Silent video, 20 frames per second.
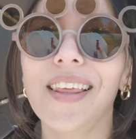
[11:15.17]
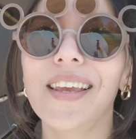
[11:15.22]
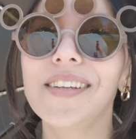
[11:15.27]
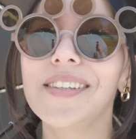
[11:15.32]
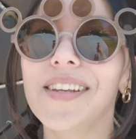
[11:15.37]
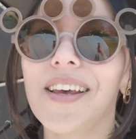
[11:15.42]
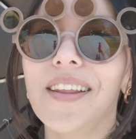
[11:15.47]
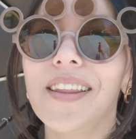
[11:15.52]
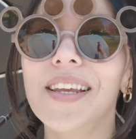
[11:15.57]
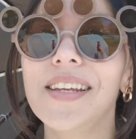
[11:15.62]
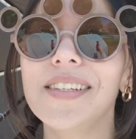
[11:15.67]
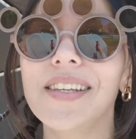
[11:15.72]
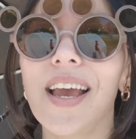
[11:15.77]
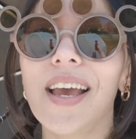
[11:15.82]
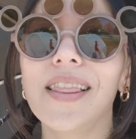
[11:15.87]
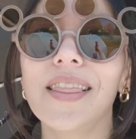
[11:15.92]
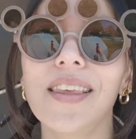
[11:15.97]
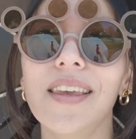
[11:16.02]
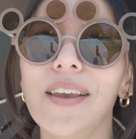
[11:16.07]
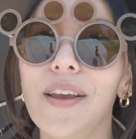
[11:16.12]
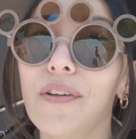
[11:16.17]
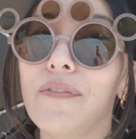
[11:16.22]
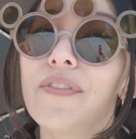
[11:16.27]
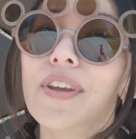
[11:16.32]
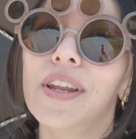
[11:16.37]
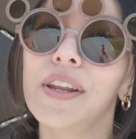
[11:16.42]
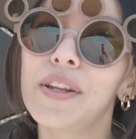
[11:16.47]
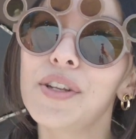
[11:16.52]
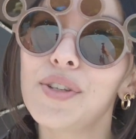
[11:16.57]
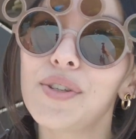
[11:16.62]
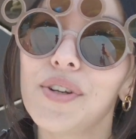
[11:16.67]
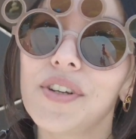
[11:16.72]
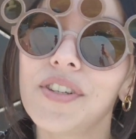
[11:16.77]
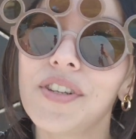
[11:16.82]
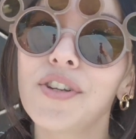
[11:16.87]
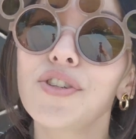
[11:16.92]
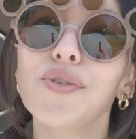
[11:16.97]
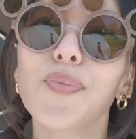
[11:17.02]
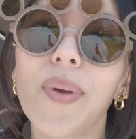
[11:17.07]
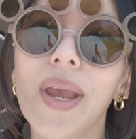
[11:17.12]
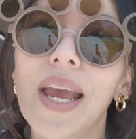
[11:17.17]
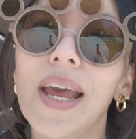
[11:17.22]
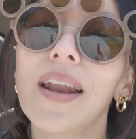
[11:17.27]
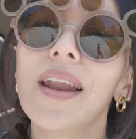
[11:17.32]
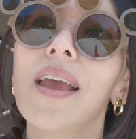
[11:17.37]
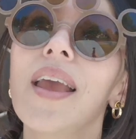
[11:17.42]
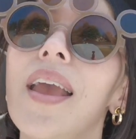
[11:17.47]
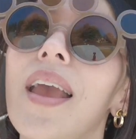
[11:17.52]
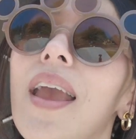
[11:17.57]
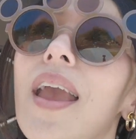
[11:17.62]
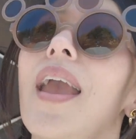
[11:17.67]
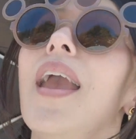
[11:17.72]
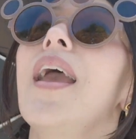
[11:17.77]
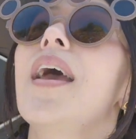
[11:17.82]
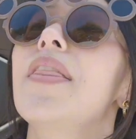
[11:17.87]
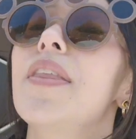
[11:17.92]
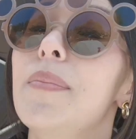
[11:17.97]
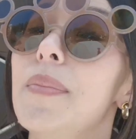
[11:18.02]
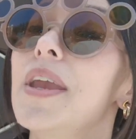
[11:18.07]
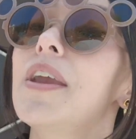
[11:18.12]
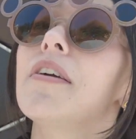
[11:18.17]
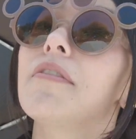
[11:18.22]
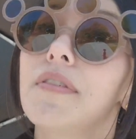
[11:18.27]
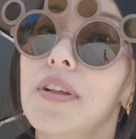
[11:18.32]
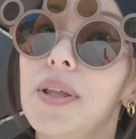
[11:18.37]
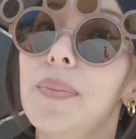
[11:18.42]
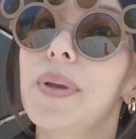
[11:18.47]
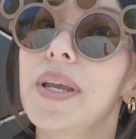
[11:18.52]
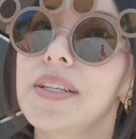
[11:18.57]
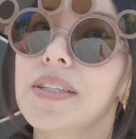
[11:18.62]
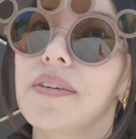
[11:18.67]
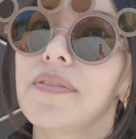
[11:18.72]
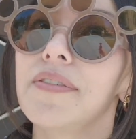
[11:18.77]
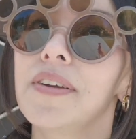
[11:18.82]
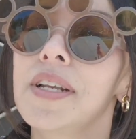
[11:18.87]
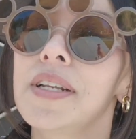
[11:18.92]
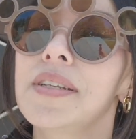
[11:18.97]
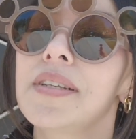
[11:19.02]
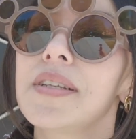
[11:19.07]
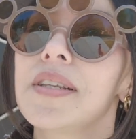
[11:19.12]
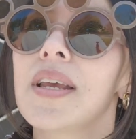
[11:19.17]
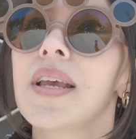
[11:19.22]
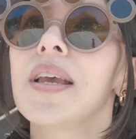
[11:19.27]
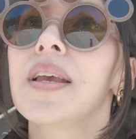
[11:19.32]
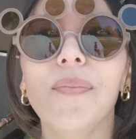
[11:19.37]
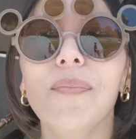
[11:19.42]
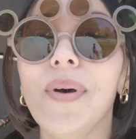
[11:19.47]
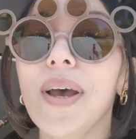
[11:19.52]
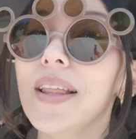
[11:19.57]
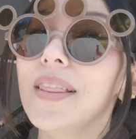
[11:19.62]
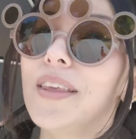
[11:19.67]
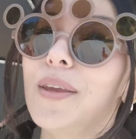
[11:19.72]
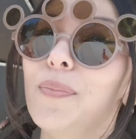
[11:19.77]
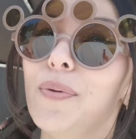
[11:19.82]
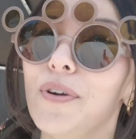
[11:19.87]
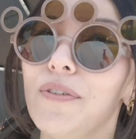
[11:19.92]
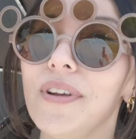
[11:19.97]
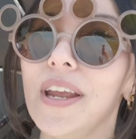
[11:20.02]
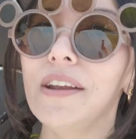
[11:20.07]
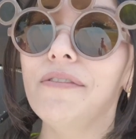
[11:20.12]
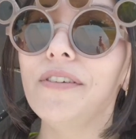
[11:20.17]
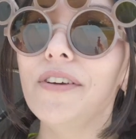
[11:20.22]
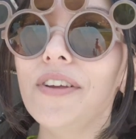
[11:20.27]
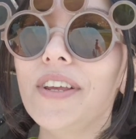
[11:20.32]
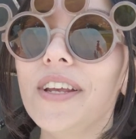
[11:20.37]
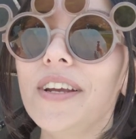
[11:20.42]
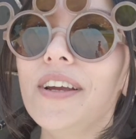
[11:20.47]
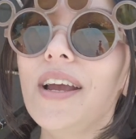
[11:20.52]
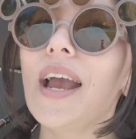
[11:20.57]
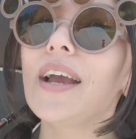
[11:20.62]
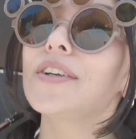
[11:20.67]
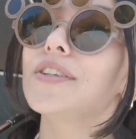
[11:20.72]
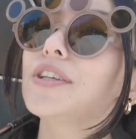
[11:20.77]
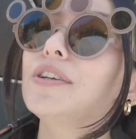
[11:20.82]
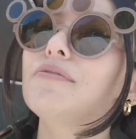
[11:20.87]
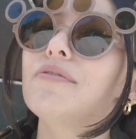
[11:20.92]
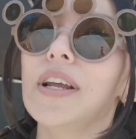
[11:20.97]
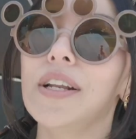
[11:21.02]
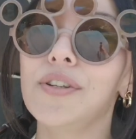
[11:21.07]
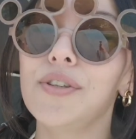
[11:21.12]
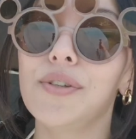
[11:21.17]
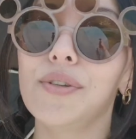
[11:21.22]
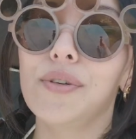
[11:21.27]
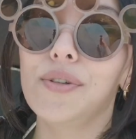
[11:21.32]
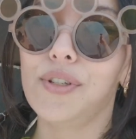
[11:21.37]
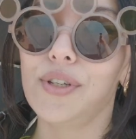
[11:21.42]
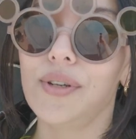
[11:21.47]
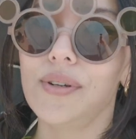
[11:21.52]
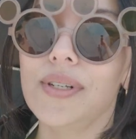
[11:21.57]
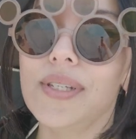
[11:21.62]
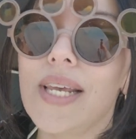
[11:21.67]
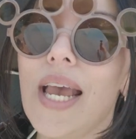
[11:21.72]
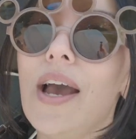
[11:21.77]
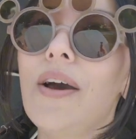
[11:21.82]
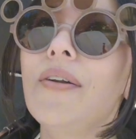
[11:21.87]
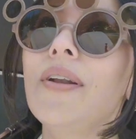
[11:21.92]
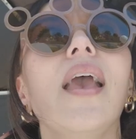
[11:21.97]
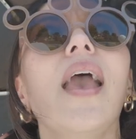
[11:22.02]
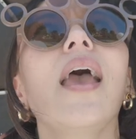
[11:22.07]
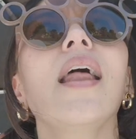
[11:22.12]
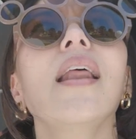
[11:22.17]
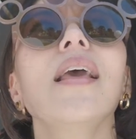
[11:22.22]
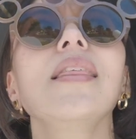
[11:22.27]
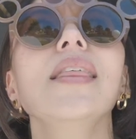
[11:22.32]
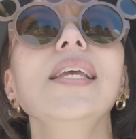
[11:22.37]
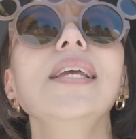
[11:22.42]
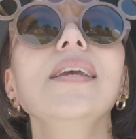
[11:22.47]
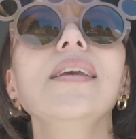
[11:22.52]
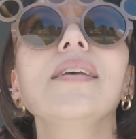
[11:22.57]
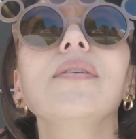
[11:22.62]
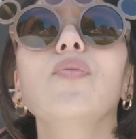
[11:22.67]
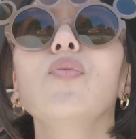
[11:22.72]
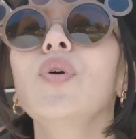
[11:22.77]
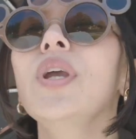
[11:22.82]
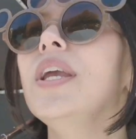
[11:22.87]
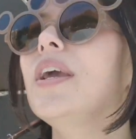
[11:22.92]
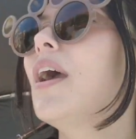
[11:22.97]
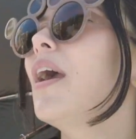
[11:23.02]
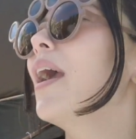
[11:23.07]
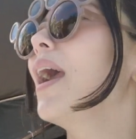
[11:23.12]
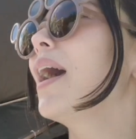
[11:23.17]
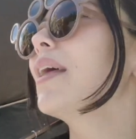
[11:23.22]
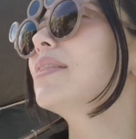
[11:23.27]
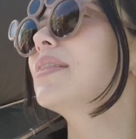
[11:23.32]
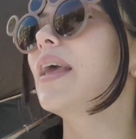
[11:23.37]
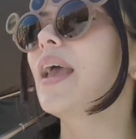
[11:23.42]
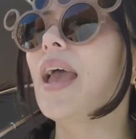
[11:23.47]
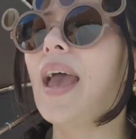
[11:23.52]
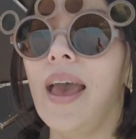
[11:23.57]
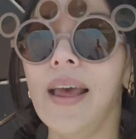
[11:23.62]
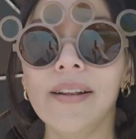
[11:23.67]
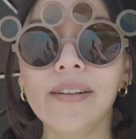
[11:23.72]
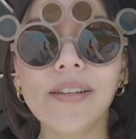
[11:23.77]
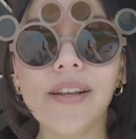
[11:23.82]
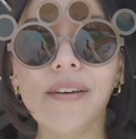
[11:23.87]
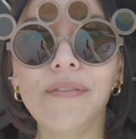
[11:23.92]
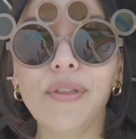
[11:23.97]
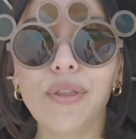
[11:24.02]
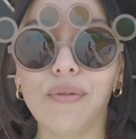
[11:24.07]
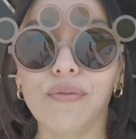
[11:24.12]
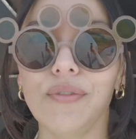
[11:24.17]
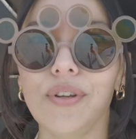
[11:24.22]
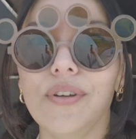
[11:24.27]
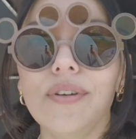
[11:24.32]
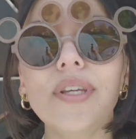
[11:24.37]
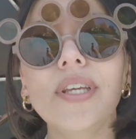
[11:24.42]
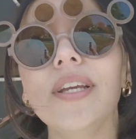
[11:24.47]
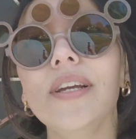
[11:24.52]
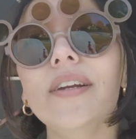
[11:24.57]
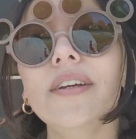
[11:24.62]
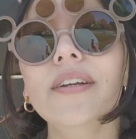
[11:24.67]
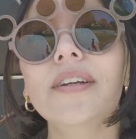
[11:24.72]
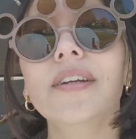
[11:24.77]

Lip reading: They sell these at the convenience stores in Japan, and they make a really big difference. But the parade route here actually runs through Toon Town, and I think we are at the end of the route here.